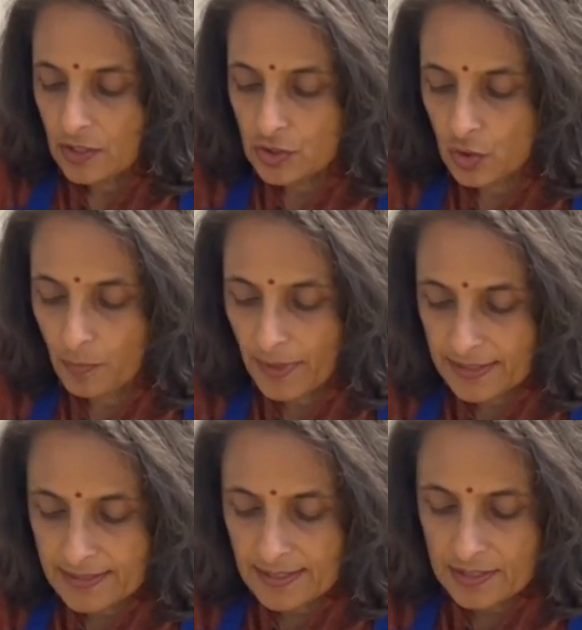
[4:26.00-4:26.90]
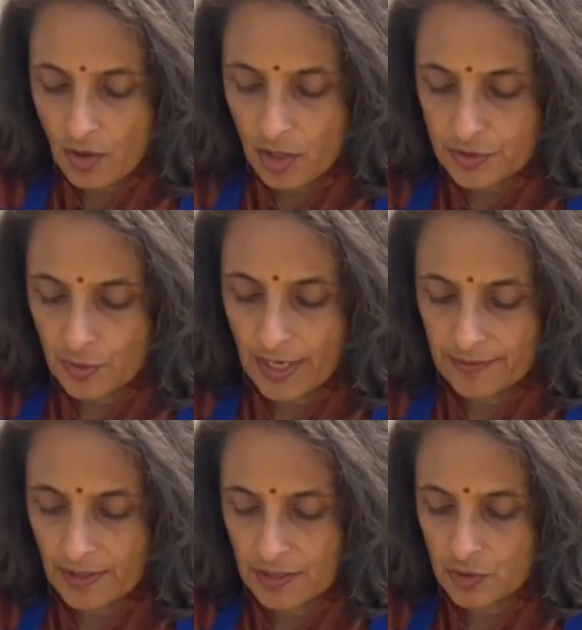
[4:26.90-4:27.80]
So mix this all
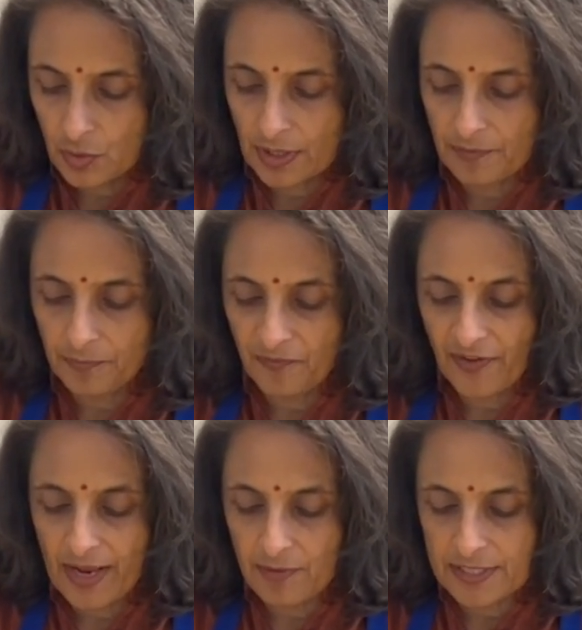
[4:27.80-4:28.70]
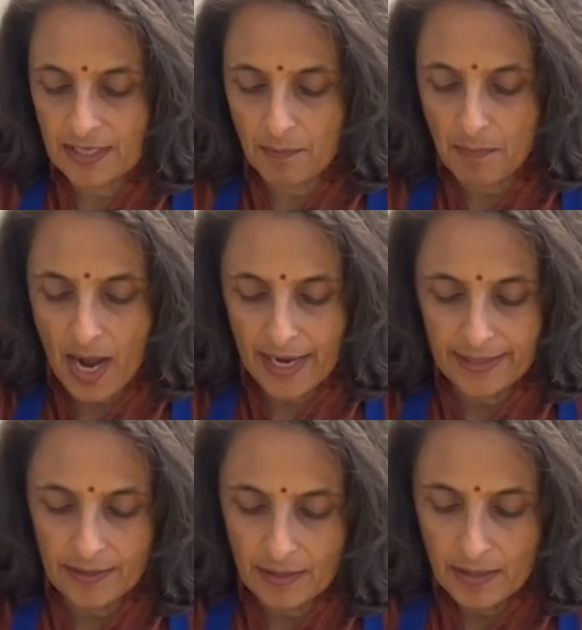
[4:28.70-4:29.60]
together so the flavors
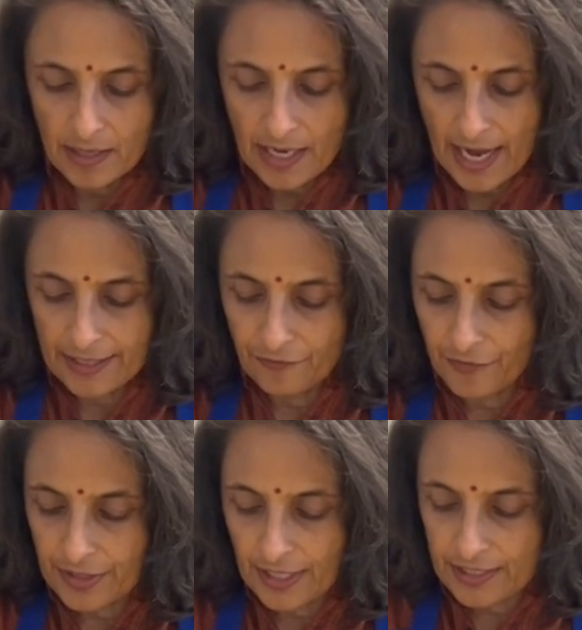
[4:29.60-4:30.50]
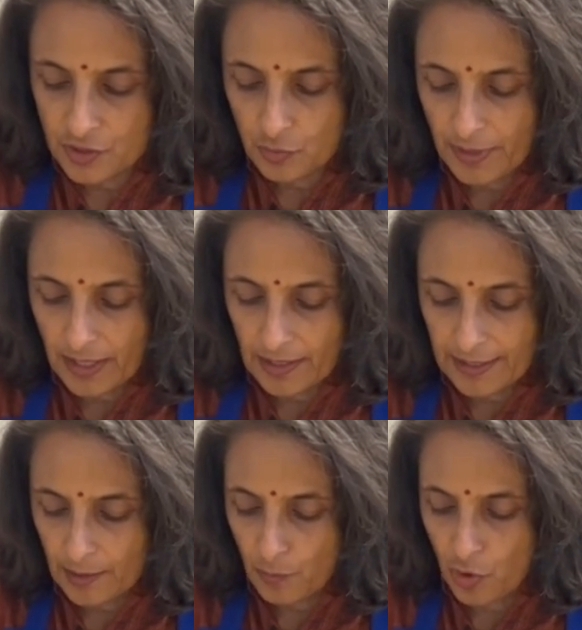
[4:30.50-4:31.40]
combine, and if it needs to be a
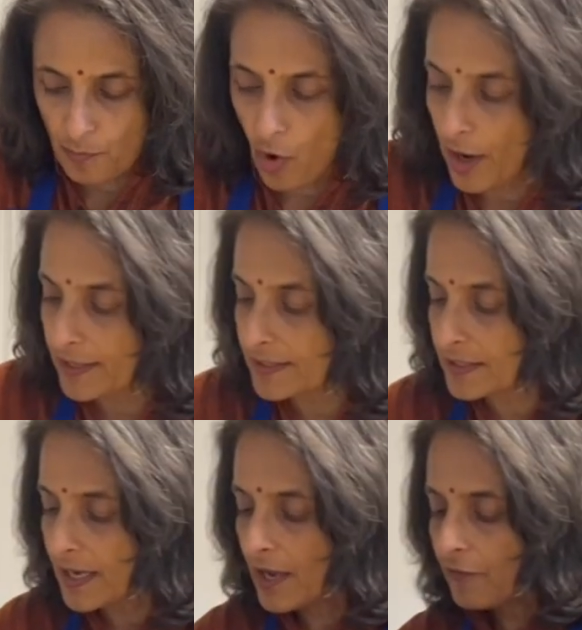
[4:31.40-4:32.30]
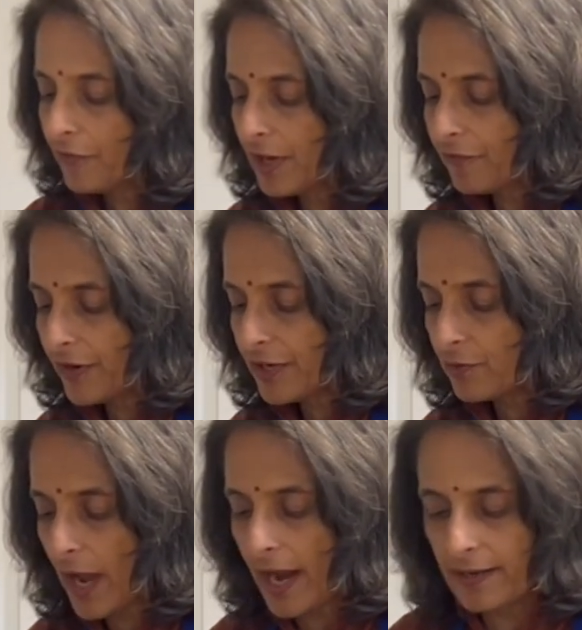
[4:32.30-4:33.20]
little more moist, feel free to
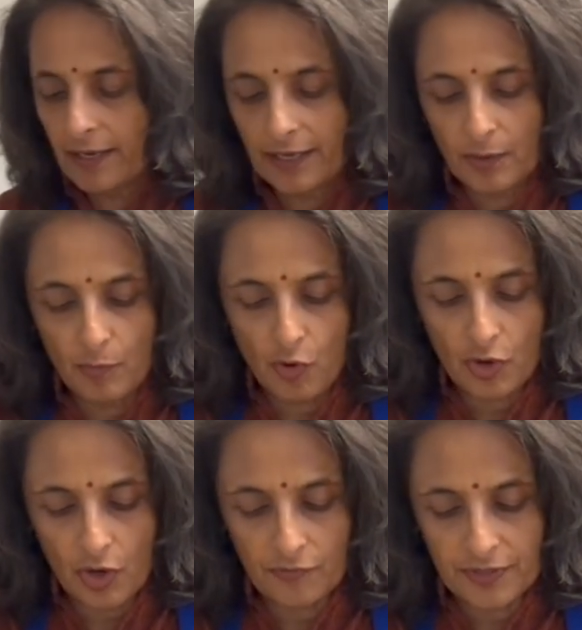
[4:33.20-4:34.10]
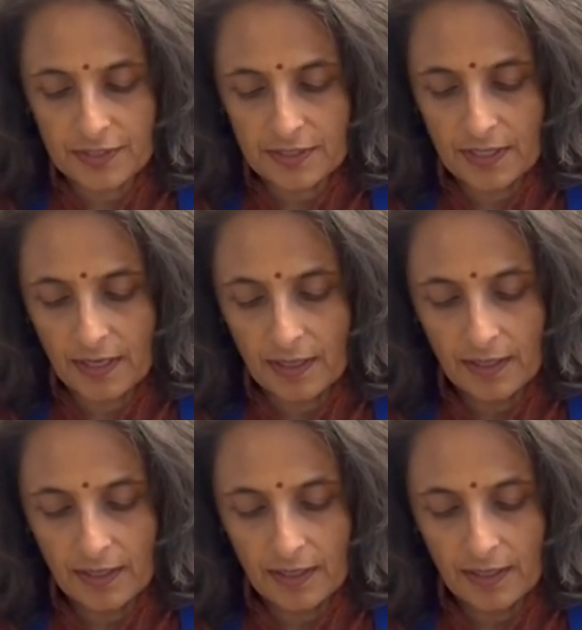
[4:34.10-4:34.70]
add a little more of this the